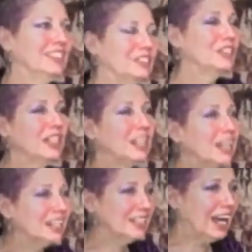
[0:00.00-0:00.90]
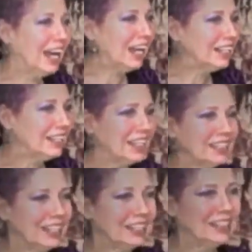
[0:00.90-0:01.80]
So they like that. They
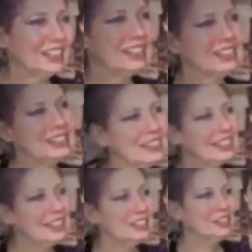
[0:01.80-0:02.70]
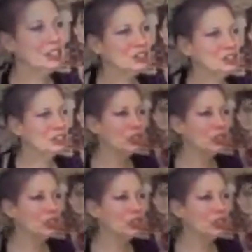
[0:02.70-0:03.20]
like that Tish